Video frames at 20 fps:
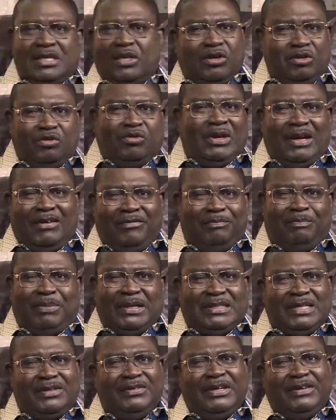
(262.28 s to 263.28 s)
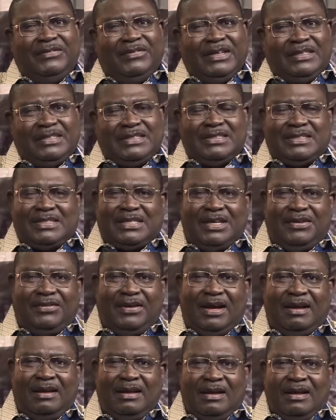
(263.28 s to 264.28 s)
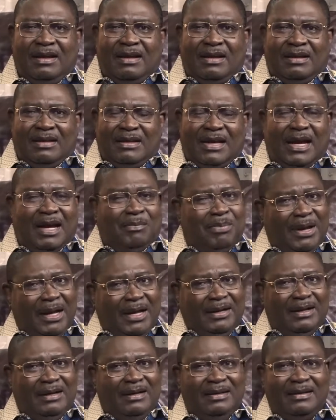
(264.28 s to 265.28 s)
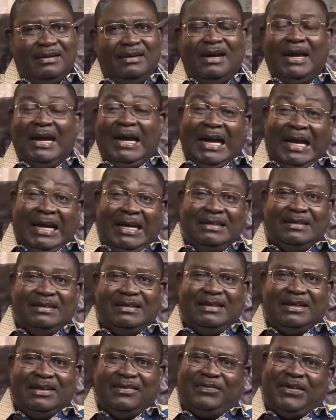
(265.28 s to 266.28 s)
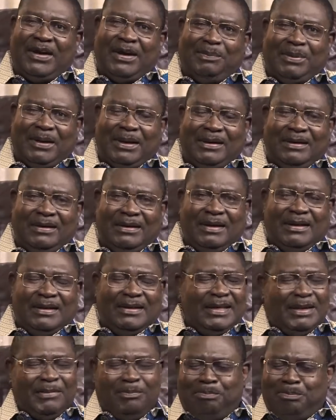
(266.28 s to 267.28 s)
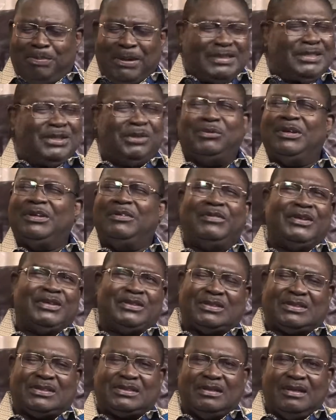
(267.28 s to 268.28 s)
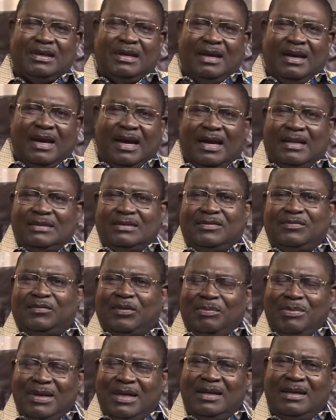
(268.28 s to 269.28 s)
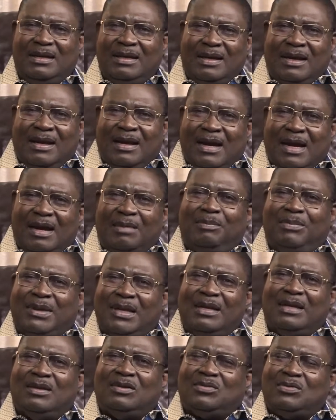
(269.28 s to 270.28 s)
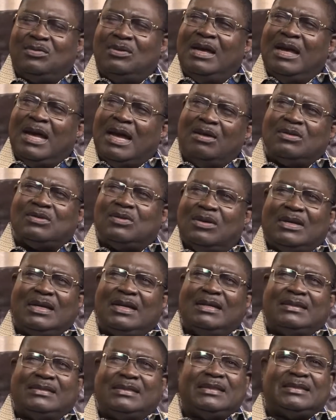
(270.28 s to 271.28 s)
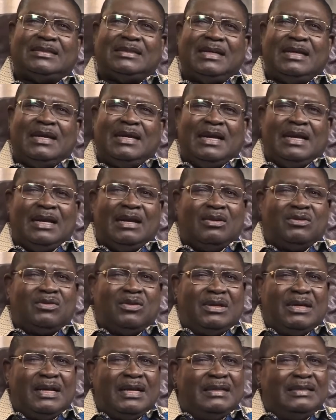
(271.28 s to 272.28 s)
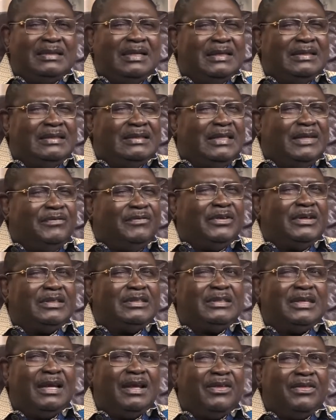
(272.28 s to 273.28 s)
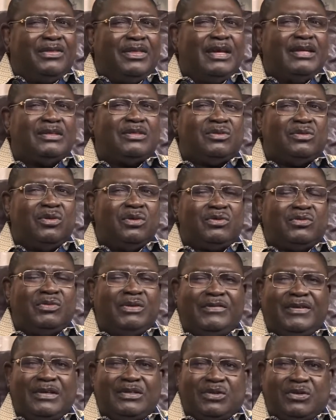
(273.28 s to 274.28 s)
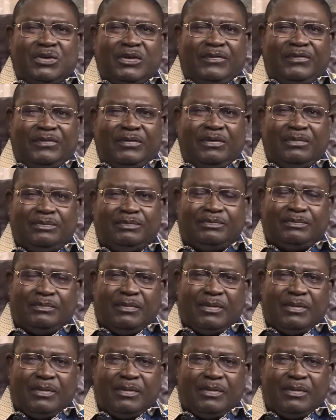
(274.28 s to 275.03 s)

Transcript: He said, don't we have better rivers in Syria? The Abana and the Pharpar. They are better rivers. And for me, I was looking at it, and I was looking at the different things those rivers stood for.